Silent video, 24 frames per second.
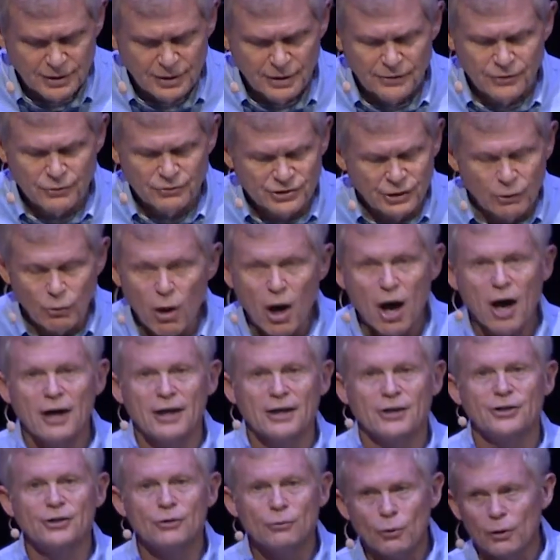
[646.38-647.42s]
there's no
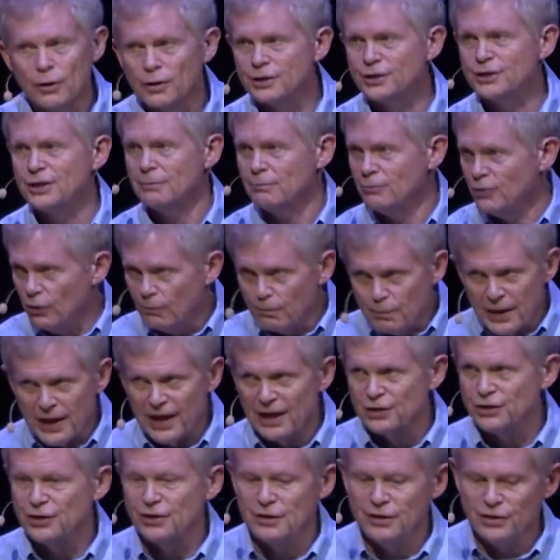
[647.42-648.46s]
heart in your worship, no
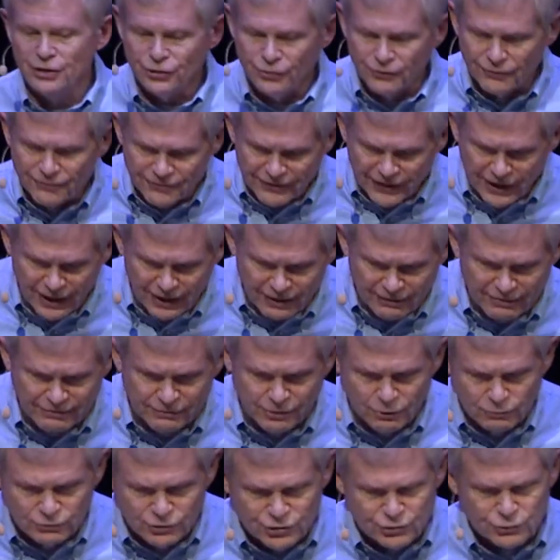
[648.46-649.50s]
passion in your faith,
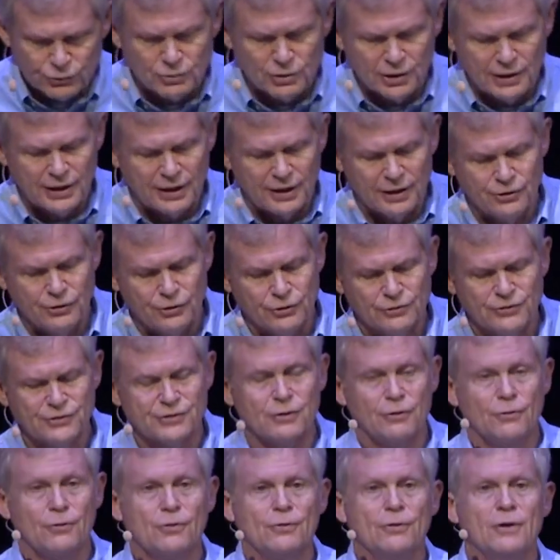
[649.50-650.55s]
no joy in your
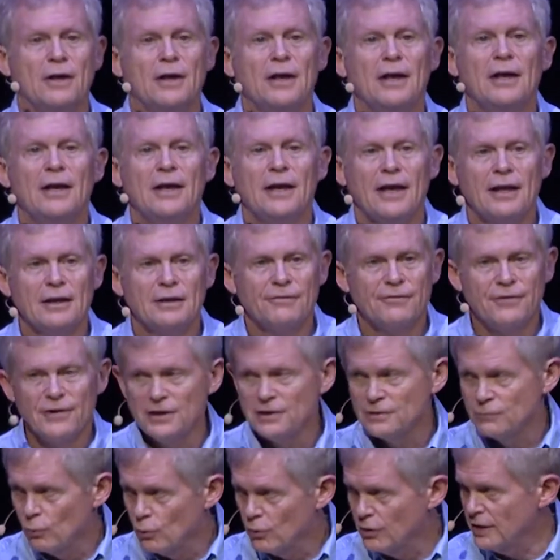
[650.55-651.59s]
soul. And if
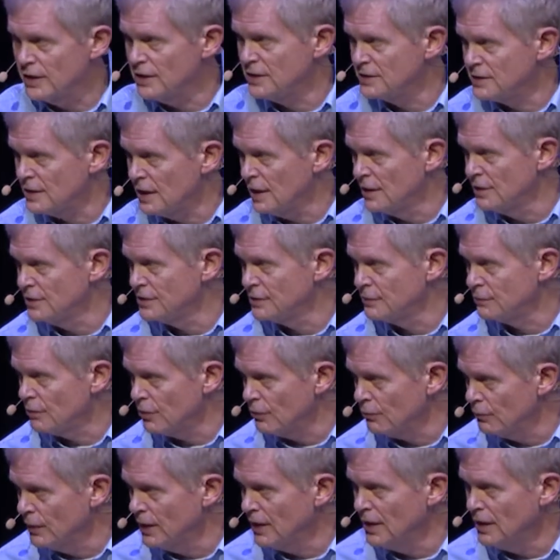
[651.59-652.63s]
these warning signs
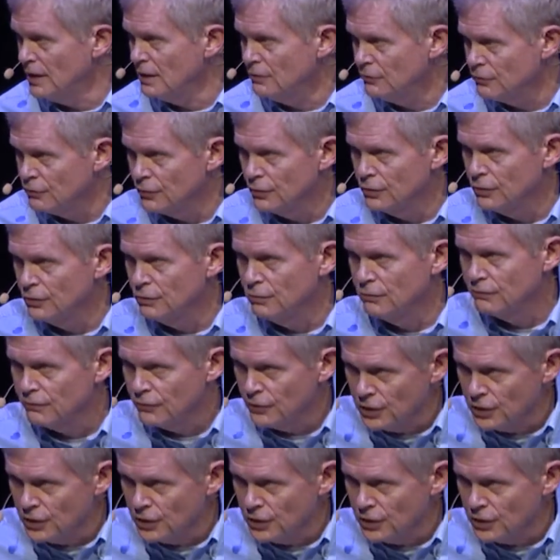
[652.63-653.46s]
are ringing true for